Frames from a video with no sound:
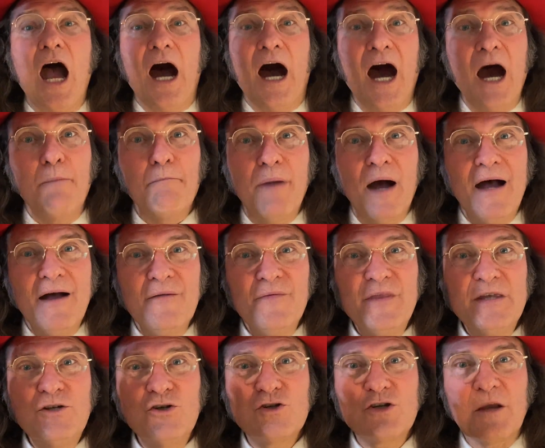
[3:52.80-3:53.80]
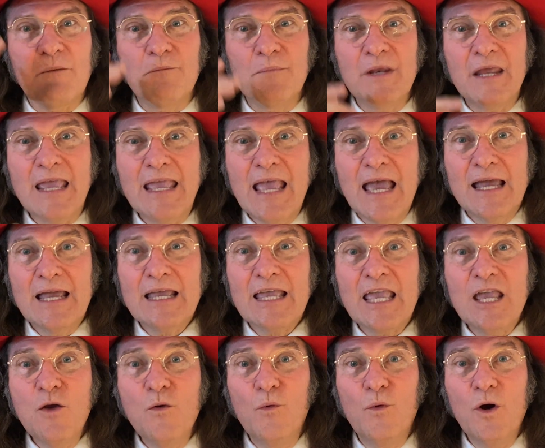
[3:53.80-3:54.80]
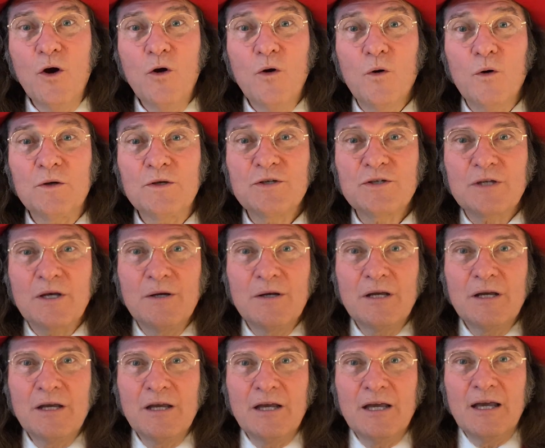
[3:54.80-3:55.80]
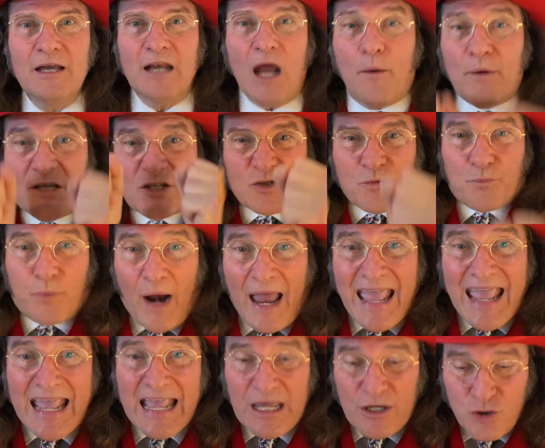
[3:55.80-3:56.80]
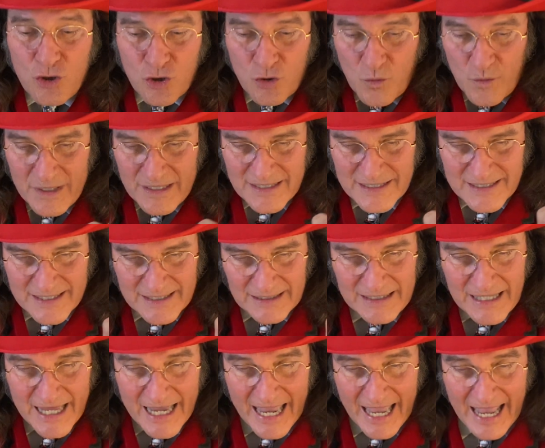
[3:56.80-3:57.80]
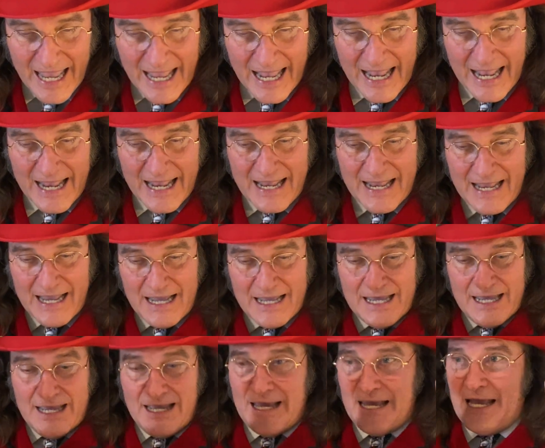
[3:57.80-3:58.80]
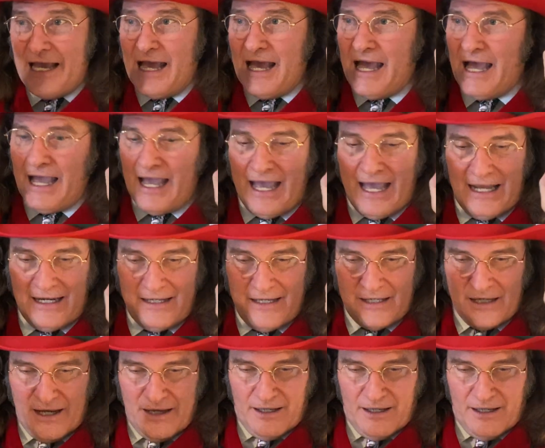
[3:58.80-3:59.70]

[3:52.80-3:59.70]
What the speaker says: up the chimney he rose. Now he sprang into his sleigh and